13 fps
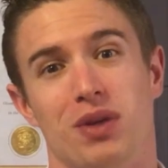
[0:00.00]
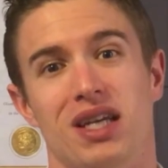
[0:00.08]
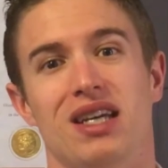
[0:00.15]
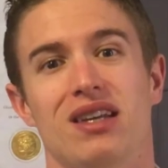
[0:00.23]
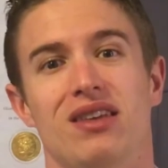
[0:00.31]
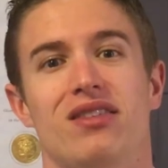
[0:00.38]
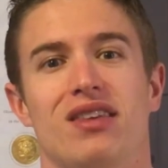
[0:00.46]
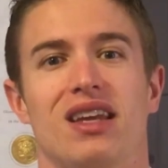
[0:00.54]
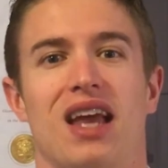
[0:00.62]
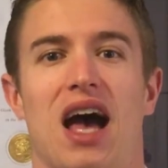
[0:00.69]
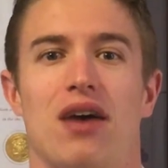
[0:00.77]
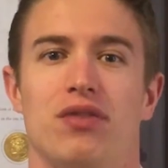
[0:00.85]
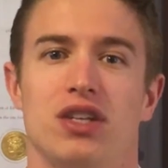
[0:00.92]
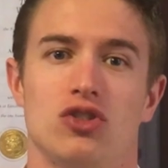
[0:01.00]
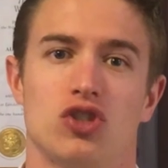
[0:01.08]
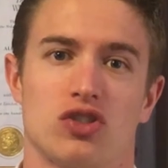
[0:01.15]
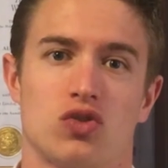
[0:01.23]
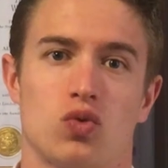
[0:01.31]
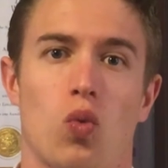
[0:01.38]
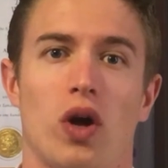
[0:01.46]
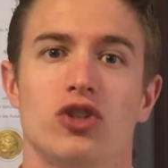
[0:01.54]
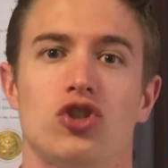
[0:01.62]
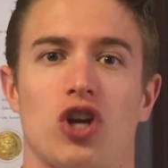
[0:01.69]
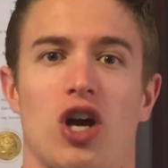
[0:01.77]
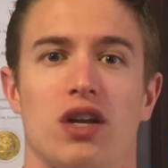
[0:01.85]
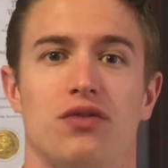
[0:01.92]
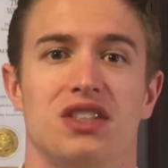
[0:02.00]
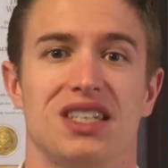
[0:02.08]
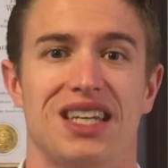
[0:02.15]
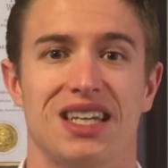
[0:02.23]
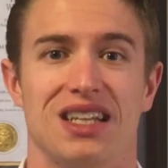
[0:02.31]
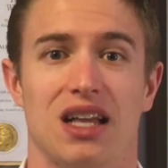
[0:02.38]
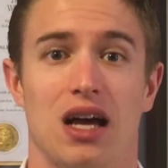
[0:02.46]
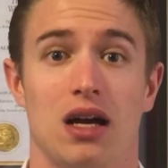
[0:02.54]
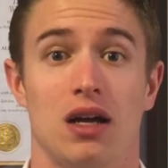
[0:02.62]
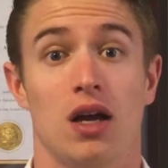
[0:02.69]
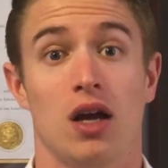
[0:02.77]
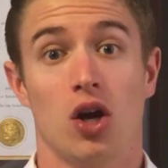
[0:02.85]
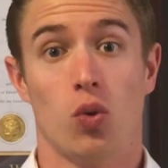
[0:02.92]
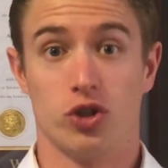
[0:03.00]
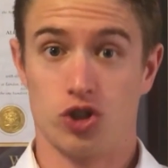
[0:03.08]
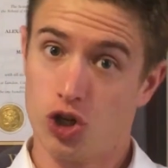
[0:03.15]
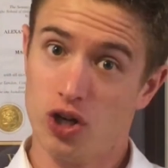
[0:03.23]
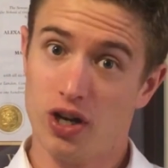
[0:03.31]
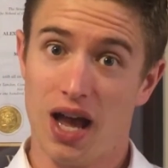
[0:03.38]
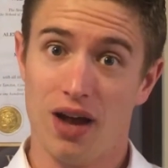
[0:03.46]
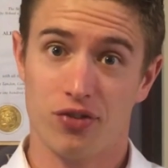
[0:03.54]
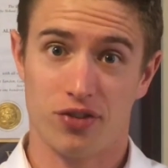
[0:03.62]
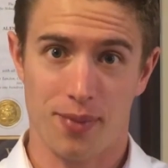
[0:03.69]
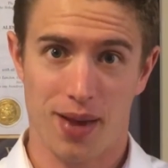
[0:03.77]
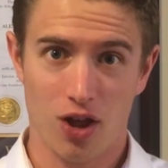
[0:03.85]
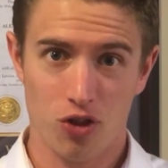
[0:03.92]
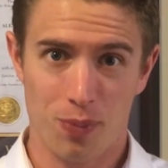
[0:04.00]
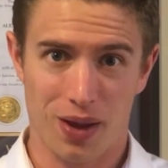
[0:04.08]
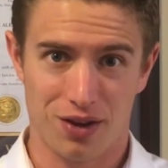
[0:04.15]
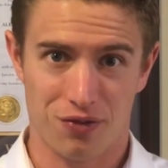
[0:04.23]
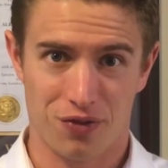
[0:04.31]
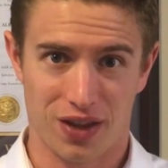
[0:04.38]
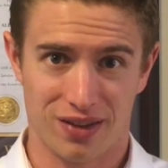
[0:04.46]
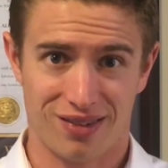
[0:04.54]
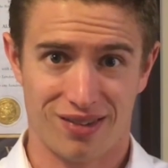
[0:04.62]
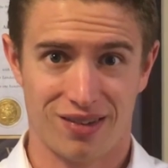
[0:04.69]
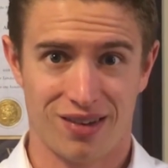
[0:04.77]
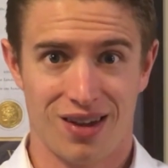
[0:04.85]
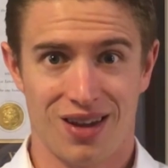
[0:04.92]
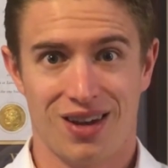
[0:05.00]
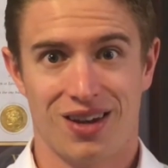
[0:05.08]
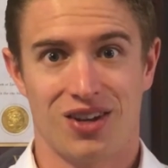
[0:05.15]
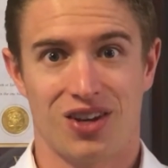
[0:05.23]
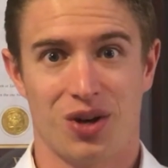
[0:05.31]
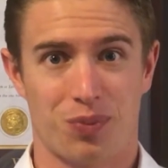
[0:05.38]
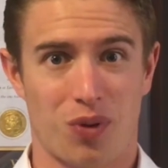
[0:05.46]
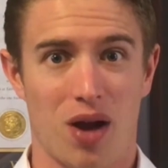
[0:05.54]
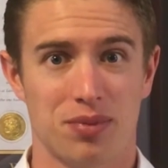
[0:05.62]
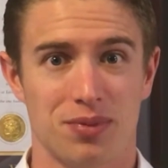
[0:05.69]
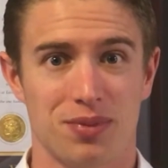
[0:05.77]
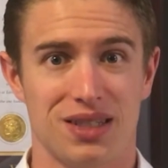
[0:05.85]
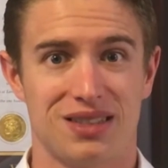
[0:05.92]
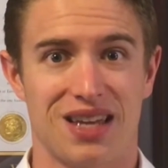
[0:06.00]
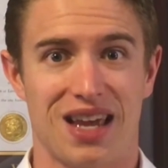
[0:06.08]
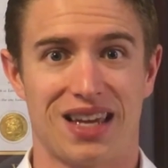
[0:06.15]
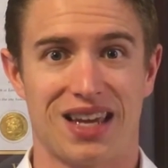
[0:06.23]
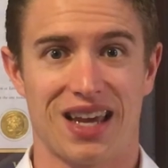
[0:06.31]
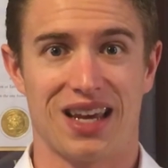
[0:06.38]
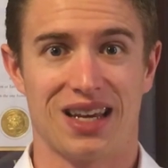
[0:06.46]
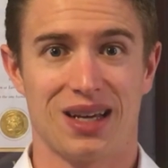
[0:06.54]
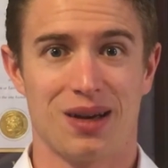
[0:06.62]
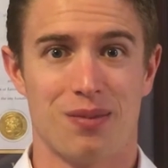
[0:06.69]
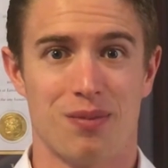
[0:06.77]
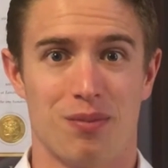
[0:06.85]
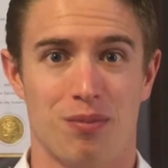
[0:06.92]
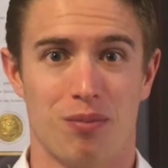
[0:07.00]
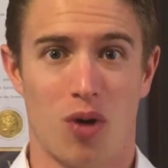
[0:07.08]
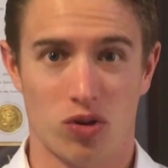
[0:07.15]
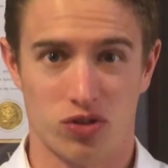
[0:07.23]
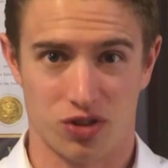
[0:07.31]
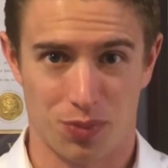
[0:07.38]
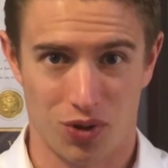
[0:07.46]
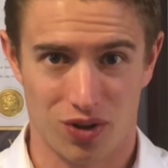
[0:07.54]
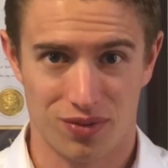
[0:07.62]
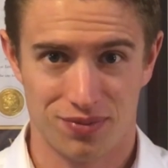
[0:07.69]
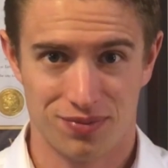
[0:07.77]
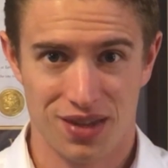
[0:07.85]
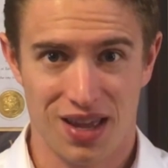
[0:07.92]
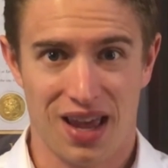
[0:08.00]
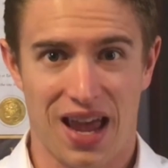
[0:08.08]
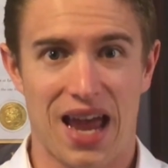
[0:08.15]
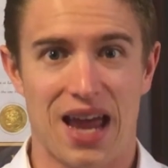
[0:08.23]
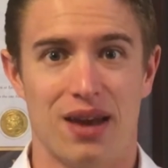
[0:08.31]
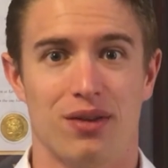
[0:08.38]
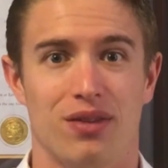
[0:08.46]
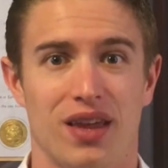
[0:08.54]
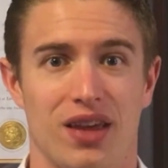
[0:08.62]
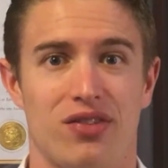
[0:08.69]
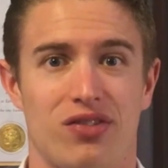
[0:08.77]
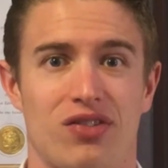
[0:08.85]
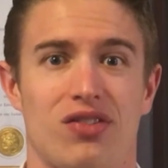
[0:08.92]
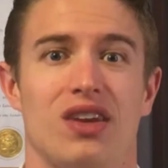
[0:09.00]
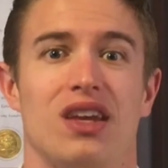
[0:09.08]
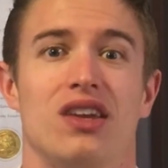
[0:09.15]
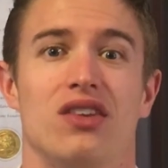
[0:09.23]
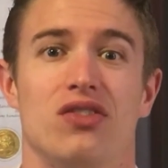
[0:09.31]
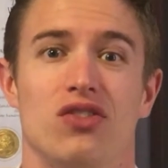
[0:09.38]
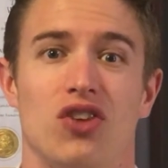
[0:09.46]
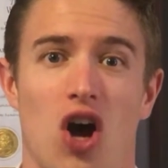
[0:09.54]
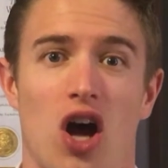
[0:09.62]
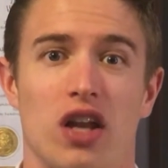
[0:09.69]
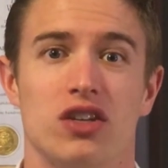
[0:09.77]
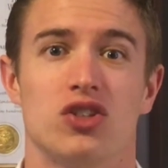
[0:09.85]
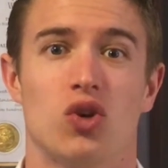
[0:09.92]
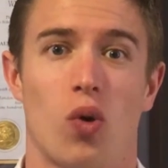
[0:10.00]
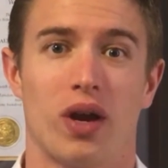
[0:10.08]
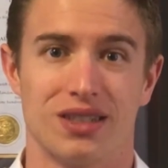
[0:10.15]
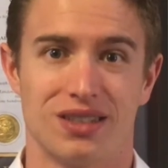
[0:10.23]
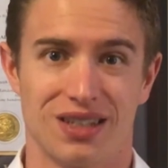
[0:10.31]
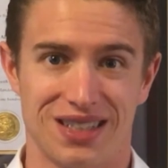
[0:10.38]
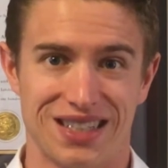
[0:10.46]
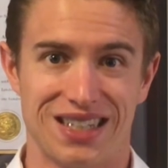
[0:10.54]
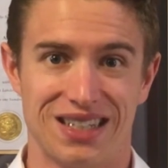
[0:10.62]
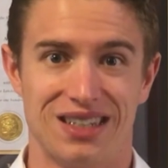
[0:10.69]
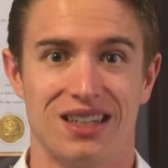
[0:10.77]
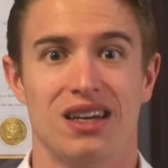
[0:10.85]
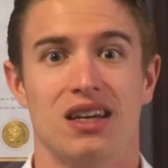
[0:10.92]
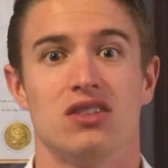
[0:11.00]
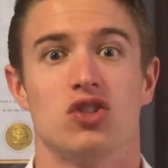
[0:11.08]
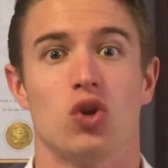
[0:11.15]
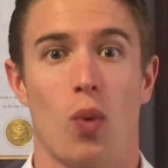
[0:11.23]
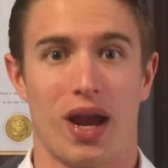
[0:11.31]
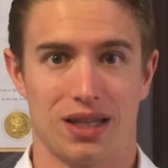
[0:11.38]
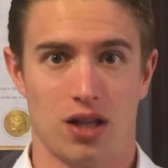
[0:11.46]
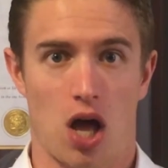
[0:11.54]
means in having just one shot of tequila, which could have some health benefits, you're probably taking multiple. And this is not going to lead to weight